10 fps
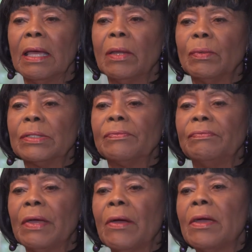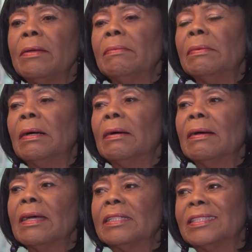it was very
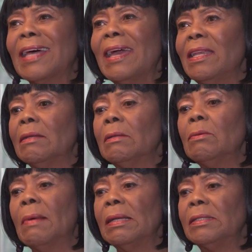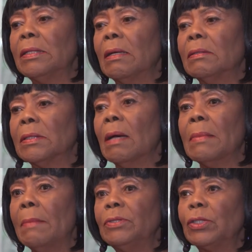uh, exciting, you might say, because
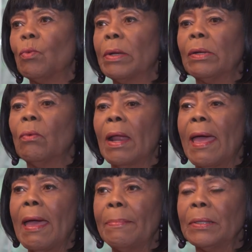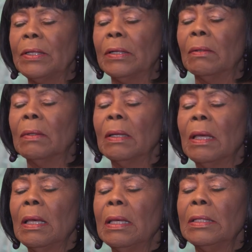I'm, I'm just wondering what happened, you know.
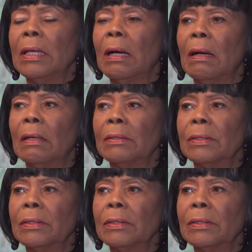Uh,